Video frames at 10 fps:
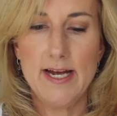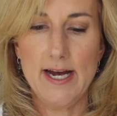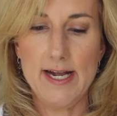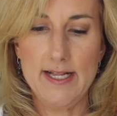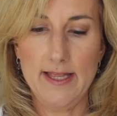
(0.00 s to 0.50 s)

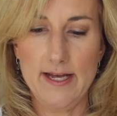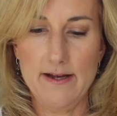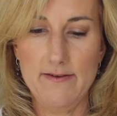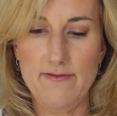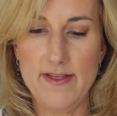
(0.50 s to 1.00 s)
I
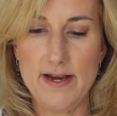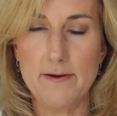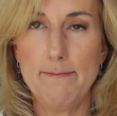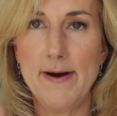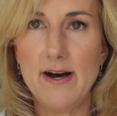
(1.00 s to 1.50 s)
love their
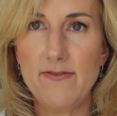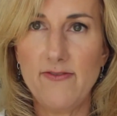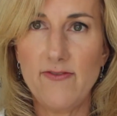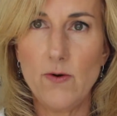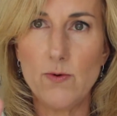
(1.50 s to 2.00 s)
Buff,
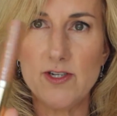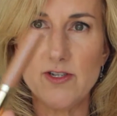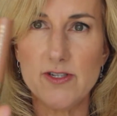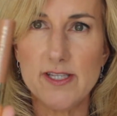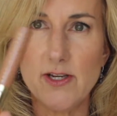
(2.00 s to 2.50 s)
which
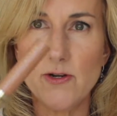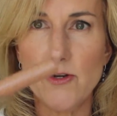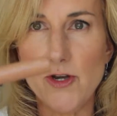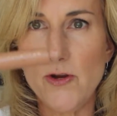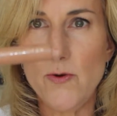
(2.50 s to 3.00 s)
is your
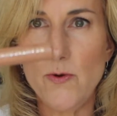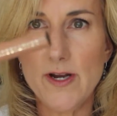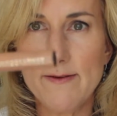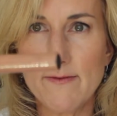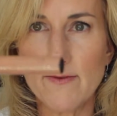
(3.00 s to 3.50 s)
nude,
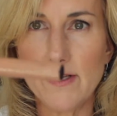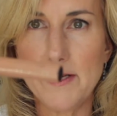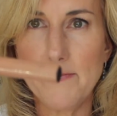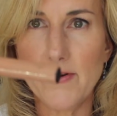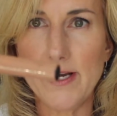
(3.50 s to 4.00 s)
really
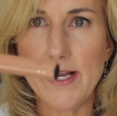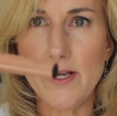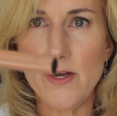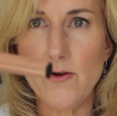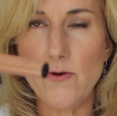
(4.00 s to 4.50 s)
pretty
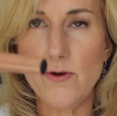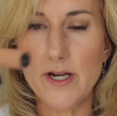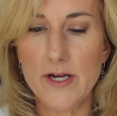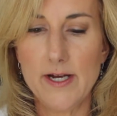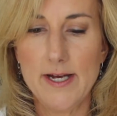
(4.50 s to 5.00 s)
nude.
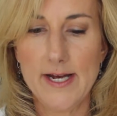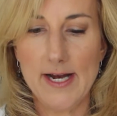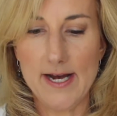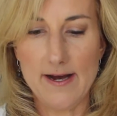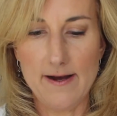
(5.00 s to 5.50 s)

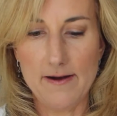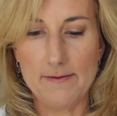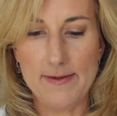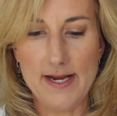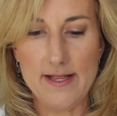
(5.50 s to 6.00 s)

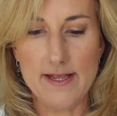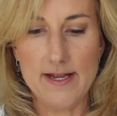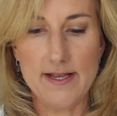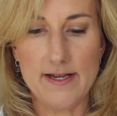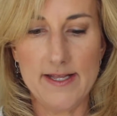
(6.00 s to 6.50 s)
And
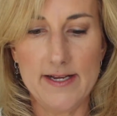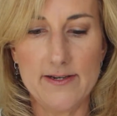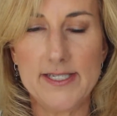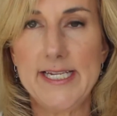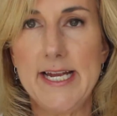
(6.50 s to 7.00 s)
then
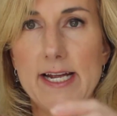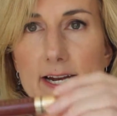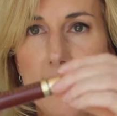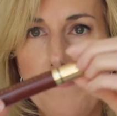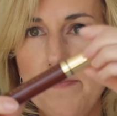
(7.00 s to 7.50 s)
their
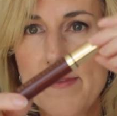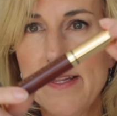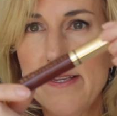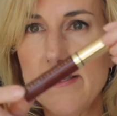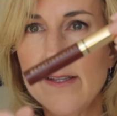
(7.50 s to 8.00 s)
Sienna.
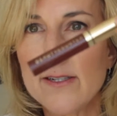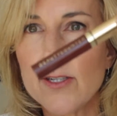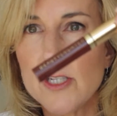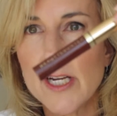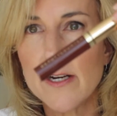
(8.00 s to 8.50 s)
This
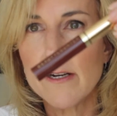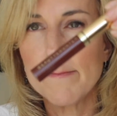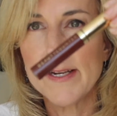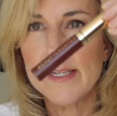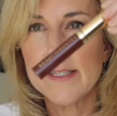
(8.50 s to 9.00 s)
looks dark,
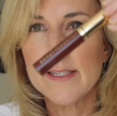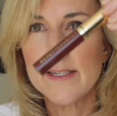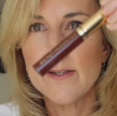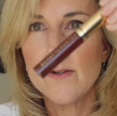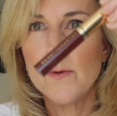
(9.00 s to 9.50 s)
but it's
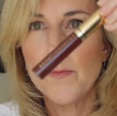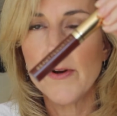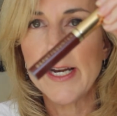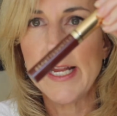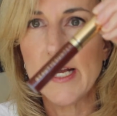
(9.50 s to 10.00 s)
so
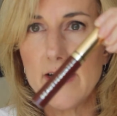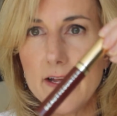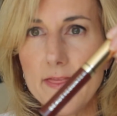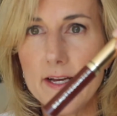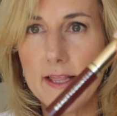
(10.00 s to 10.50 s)
pretty
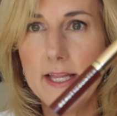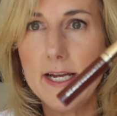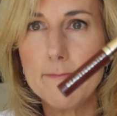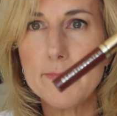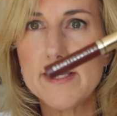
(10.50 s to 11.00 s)
on the
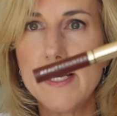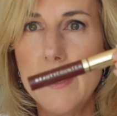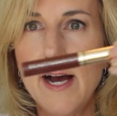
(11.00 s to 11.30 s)
lips.